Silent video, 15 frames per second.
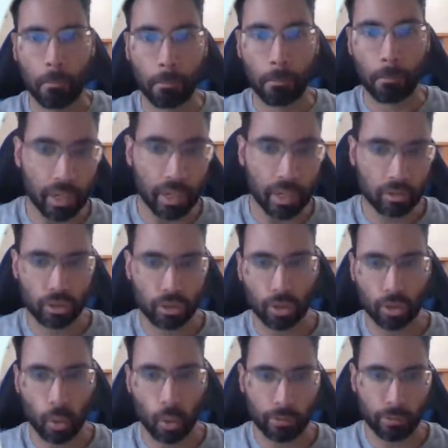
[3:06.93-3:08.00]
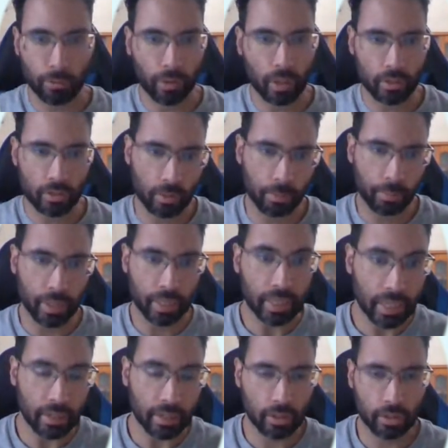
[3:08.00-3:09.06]
might show inflation
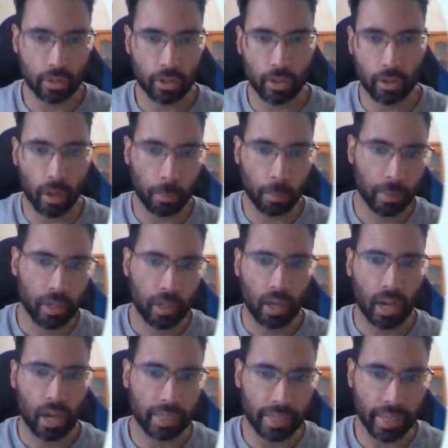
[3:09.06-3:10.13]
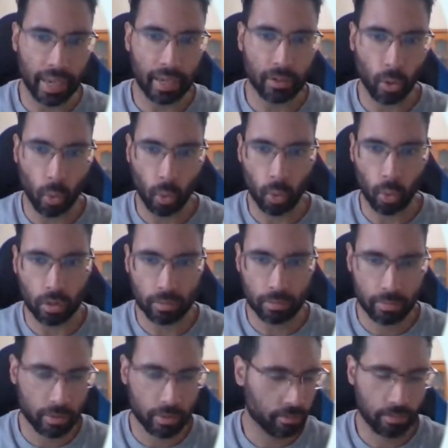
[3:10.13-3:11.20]
beginning to turn up again, or,
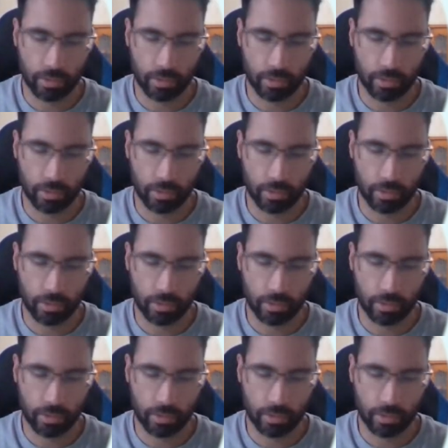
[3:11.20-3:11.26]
